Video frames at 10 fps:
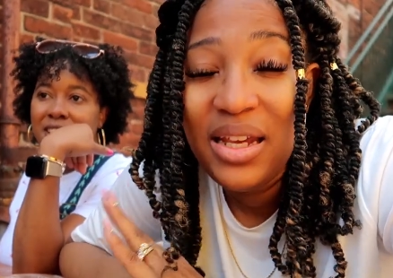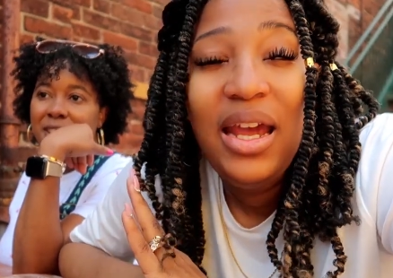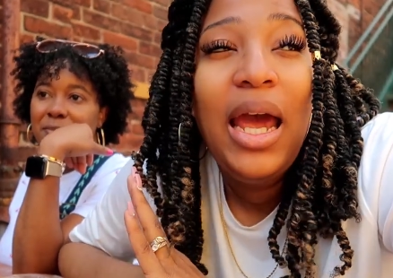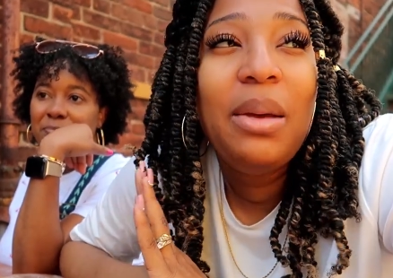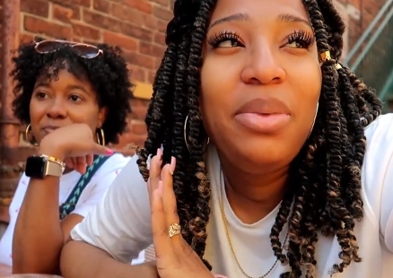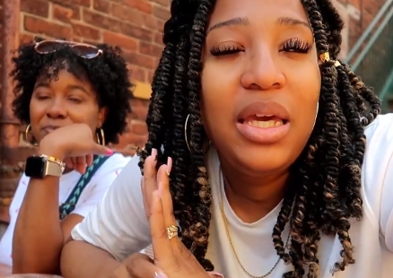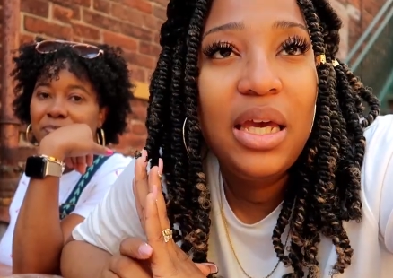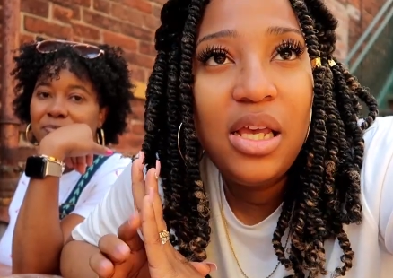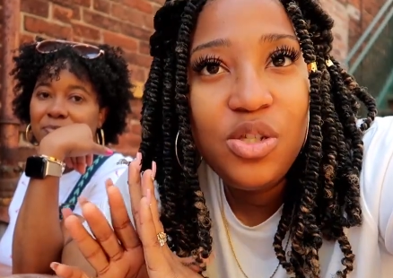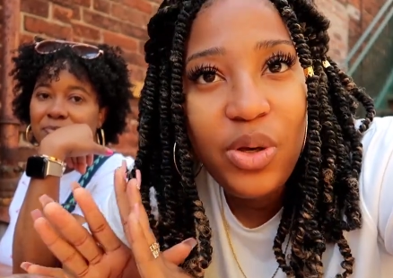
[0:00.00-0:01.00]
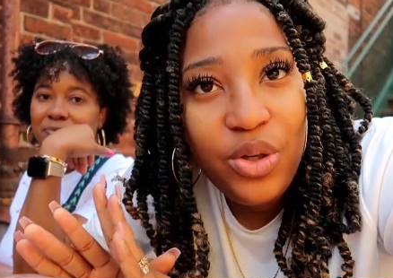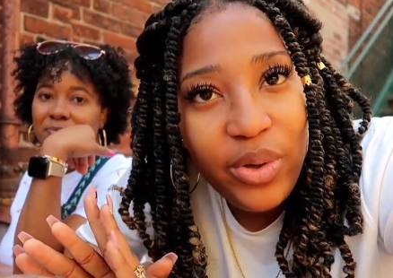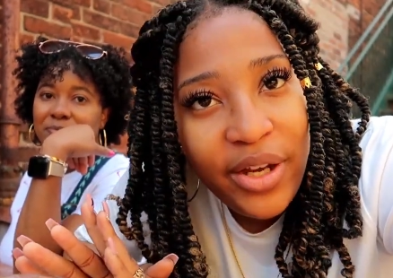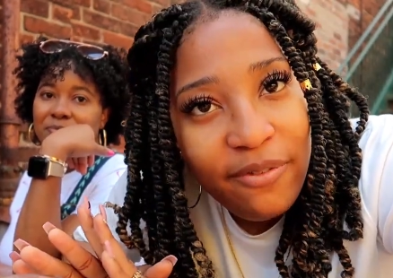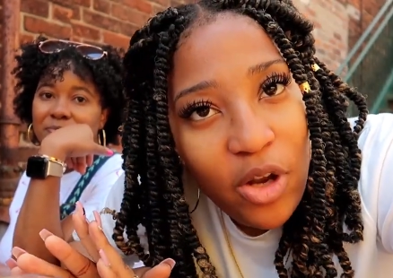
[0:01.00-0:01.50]
Speaker 1: Yeah. And because we're
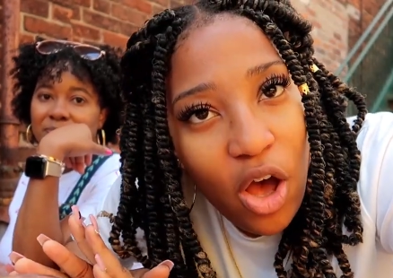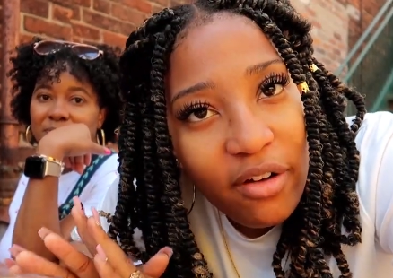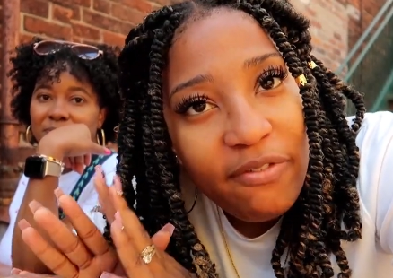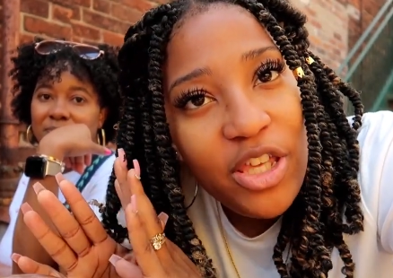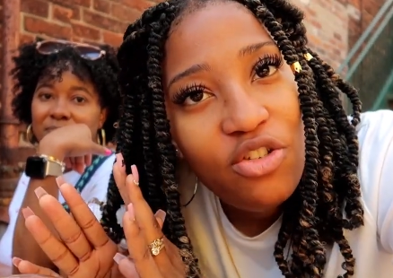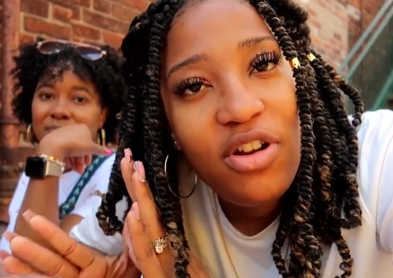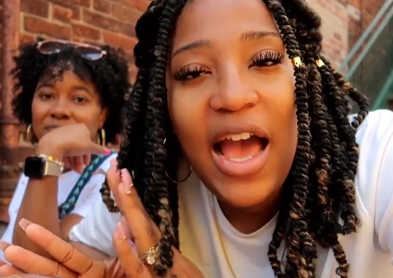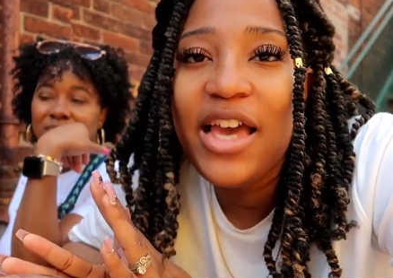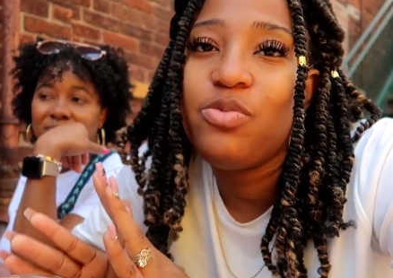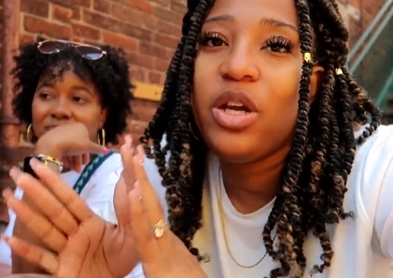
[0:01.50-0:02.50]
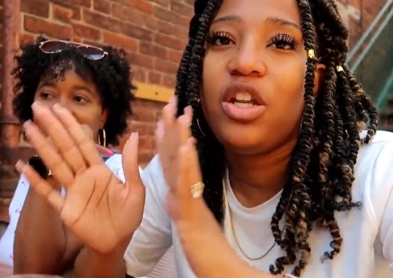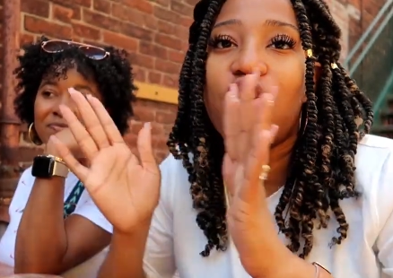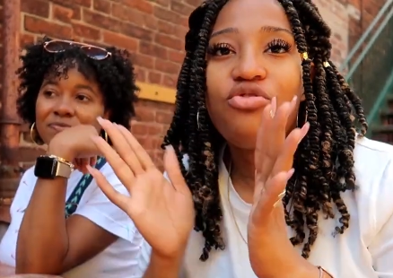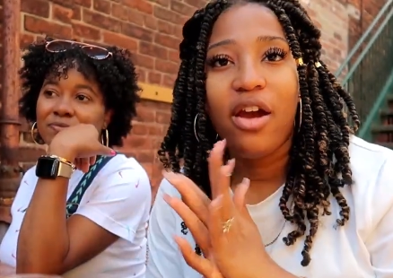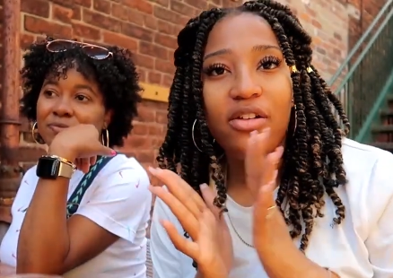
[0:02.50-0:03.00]
doing a vlog for you guys, we're
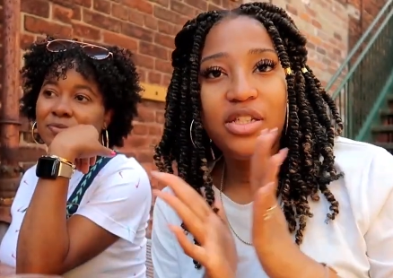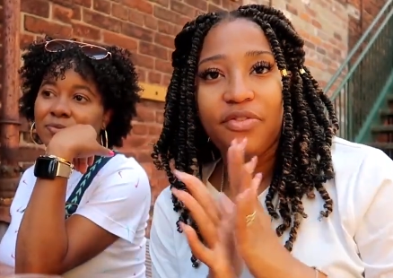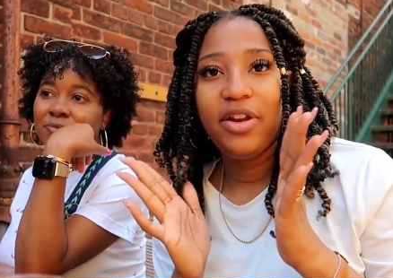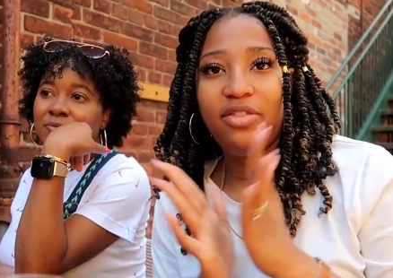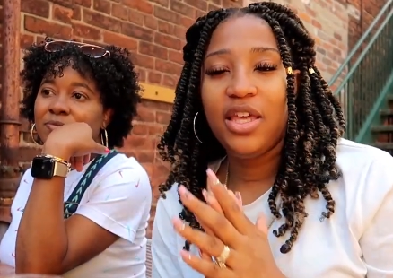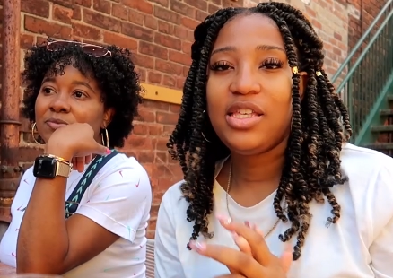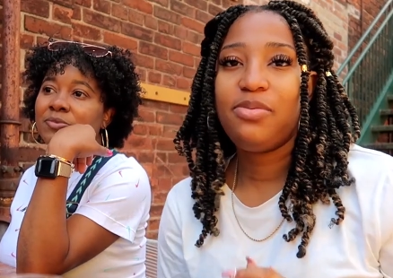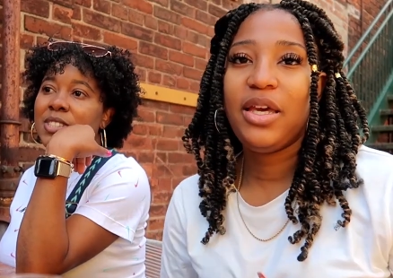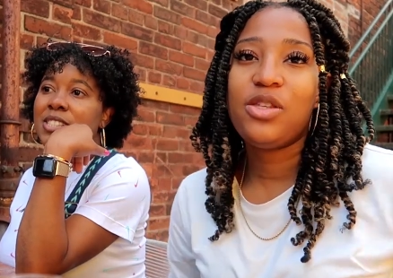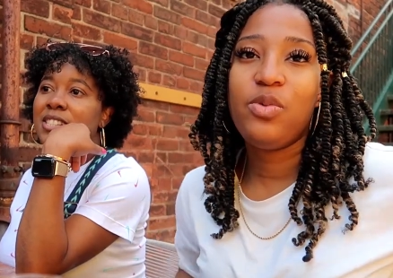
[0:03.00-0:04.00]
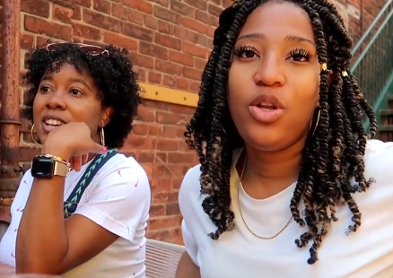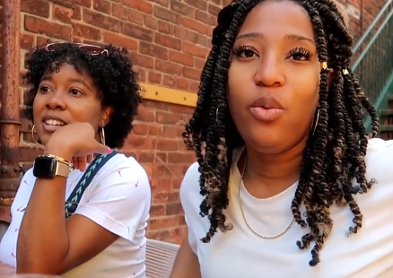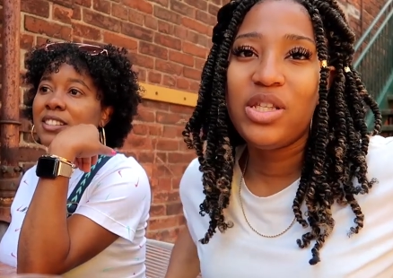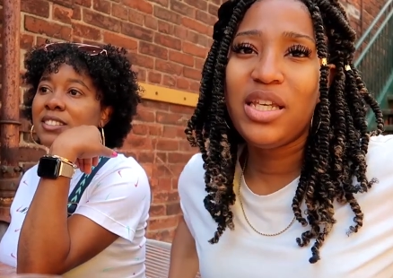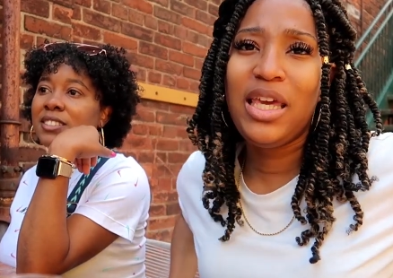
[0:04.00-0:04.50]
gonna try out different things, because we
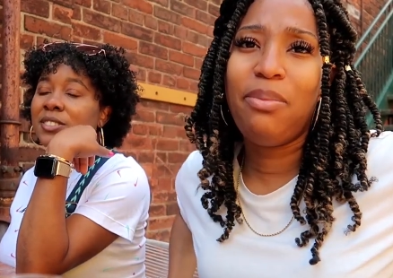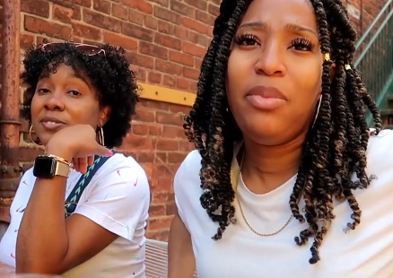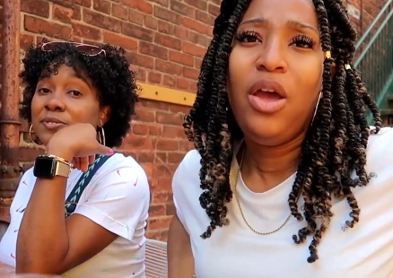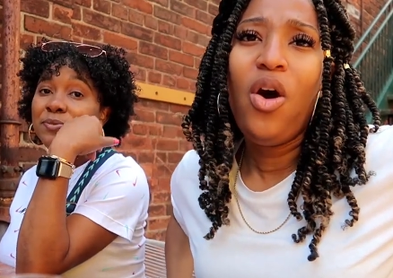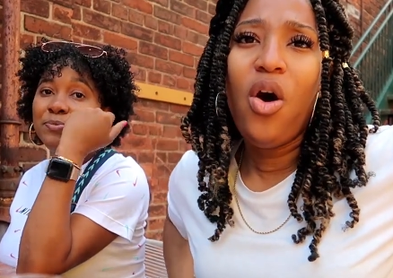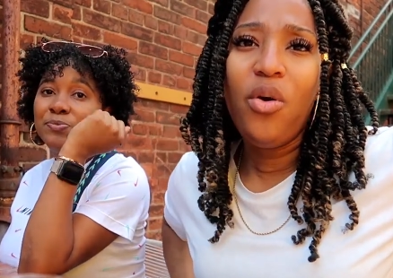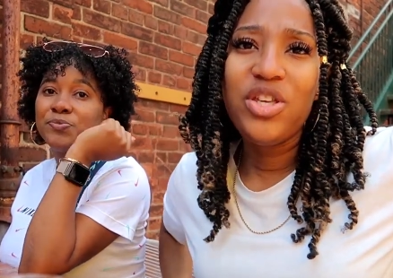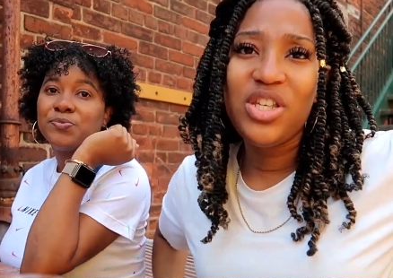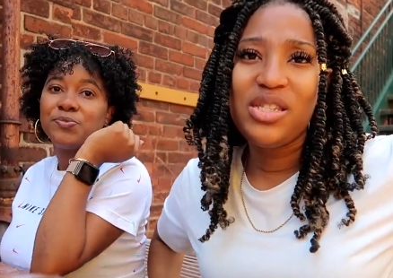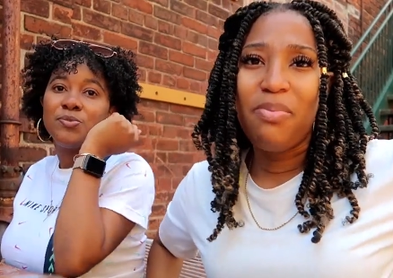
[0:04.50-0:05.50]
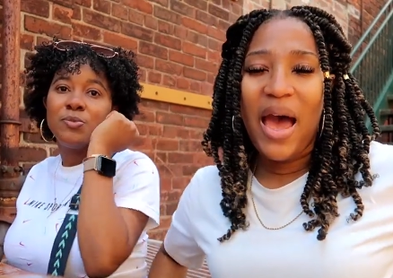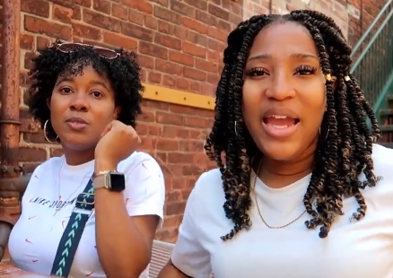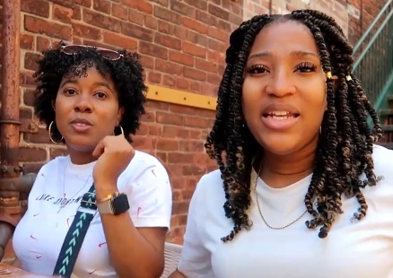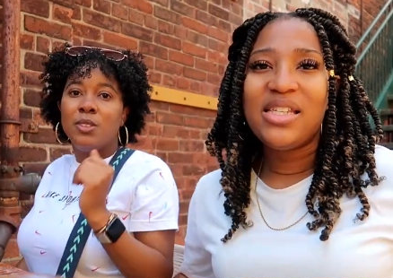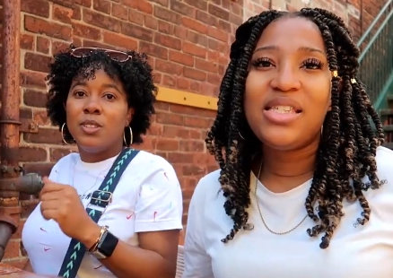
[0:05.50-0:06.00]
don't want to keep always just
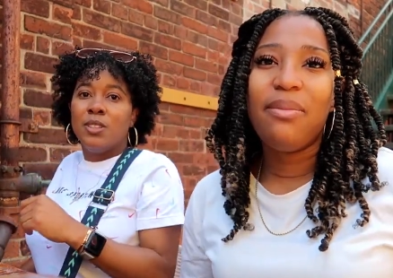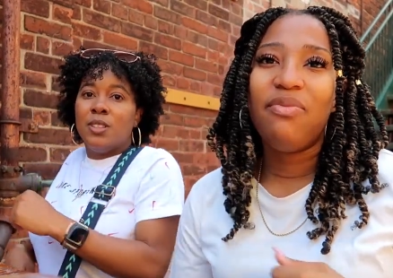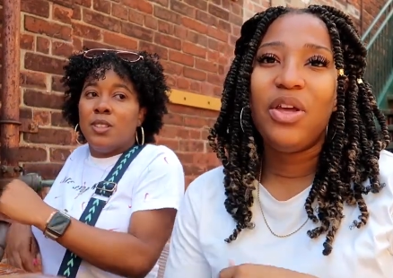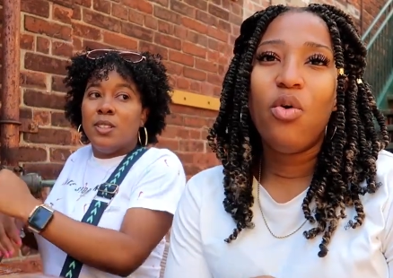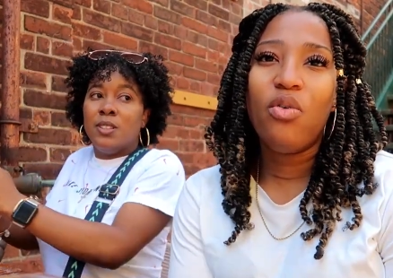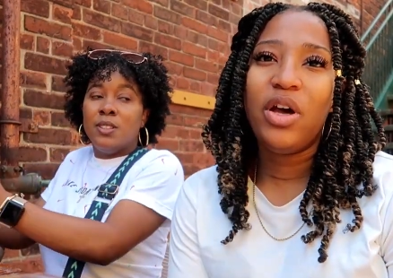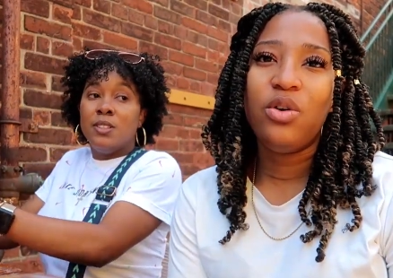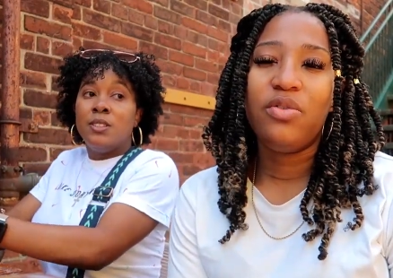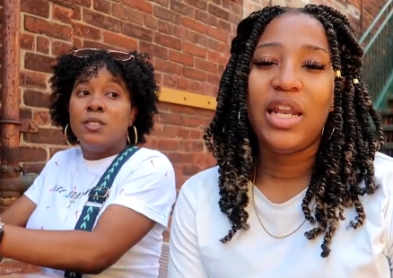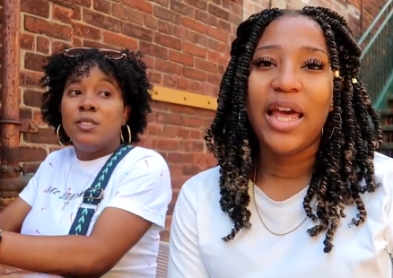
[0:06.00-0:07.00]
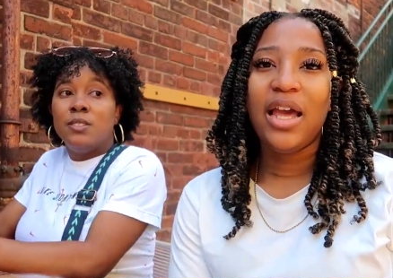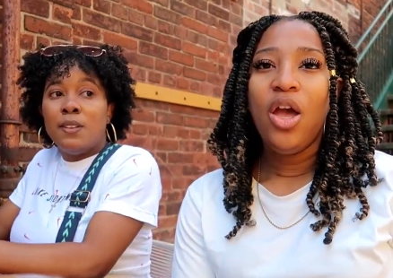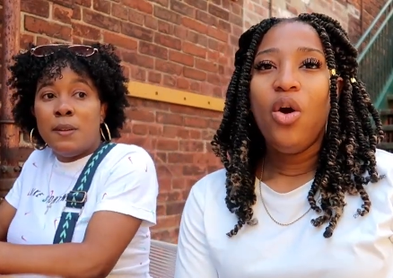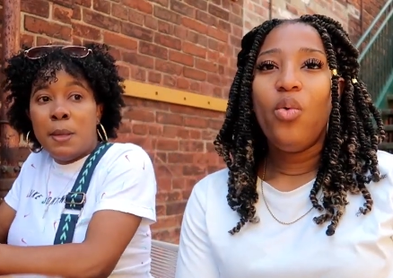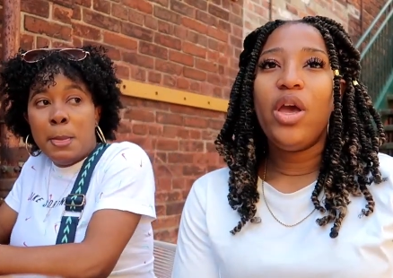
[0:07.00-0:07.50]
buying the same thing over and over. Like
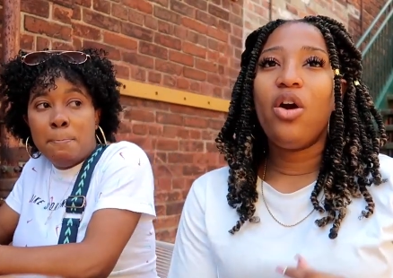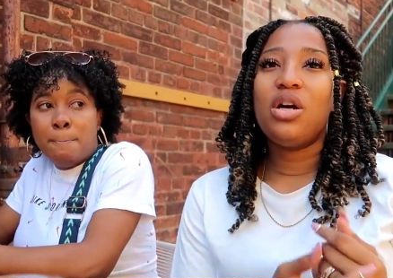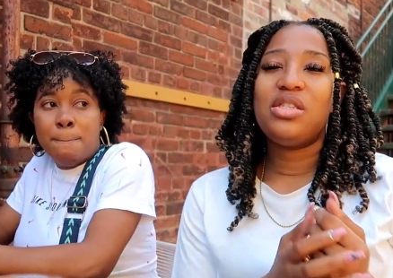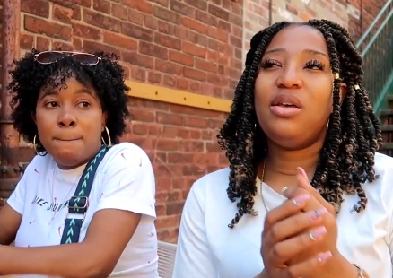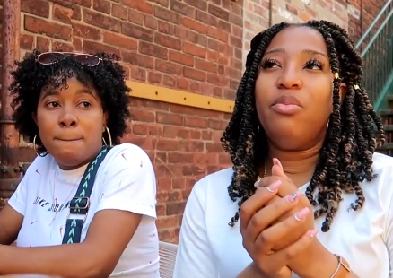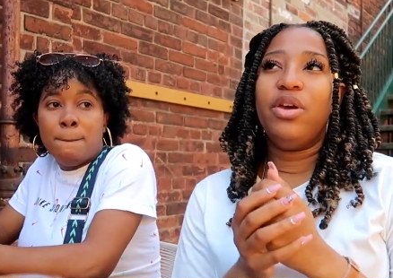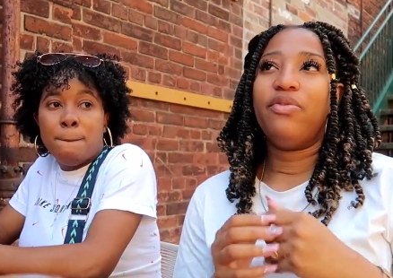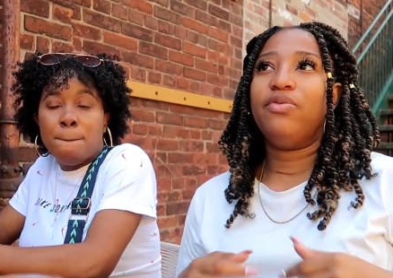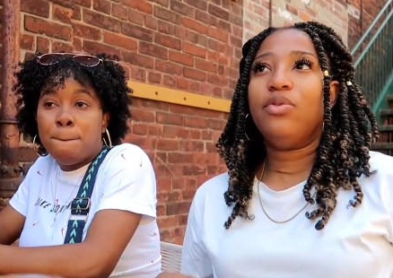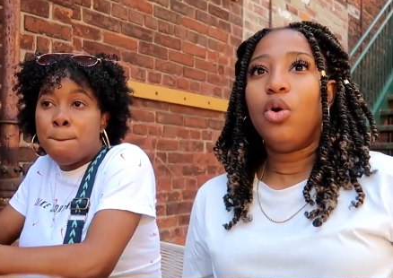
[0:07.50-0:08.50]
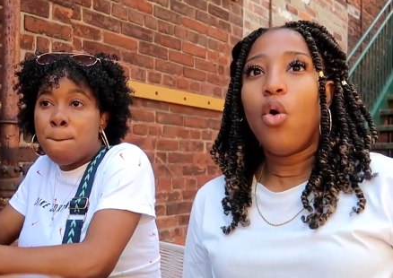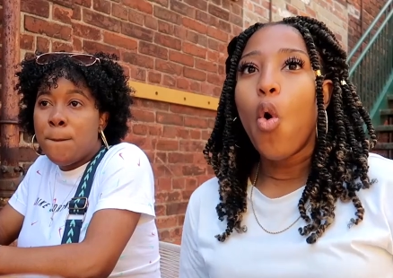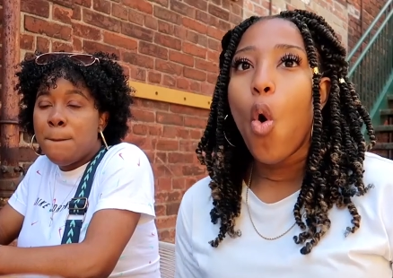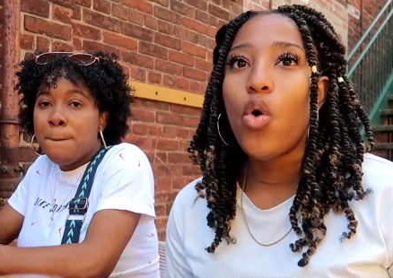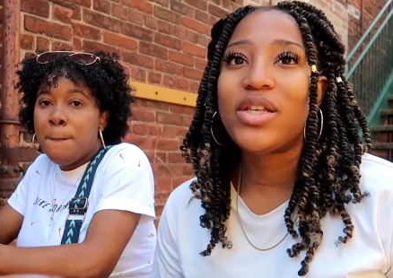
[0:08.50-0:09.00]
we are accustomed with
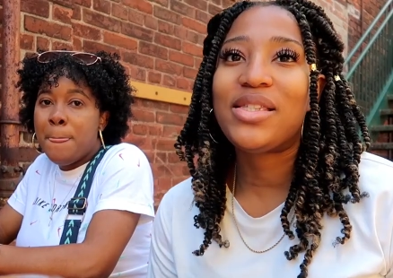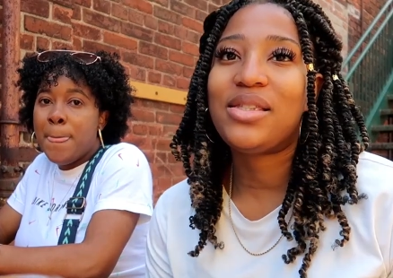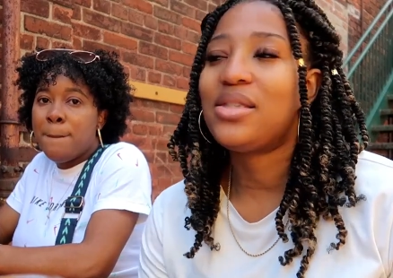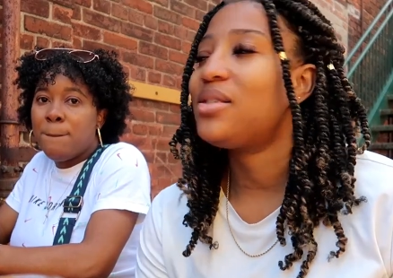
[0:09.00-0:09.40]
cokes,